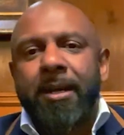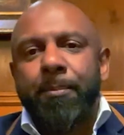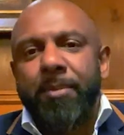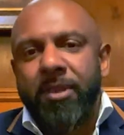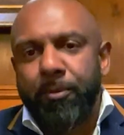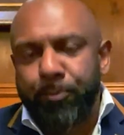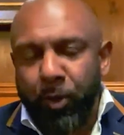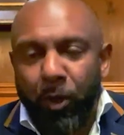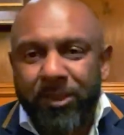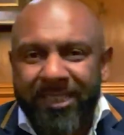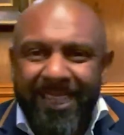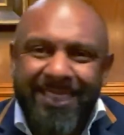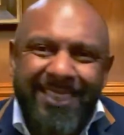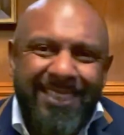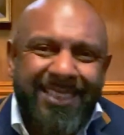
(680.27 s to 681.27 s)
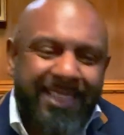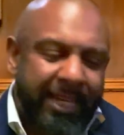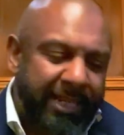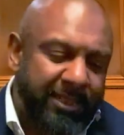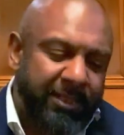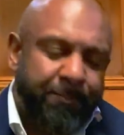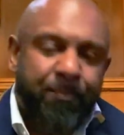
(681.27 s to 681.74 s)
But the process is
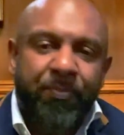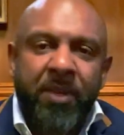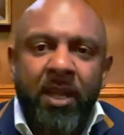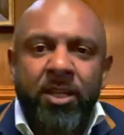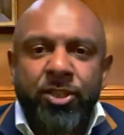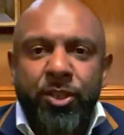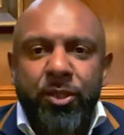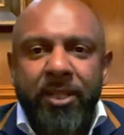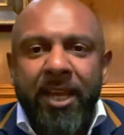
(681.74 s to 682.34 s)
this. So you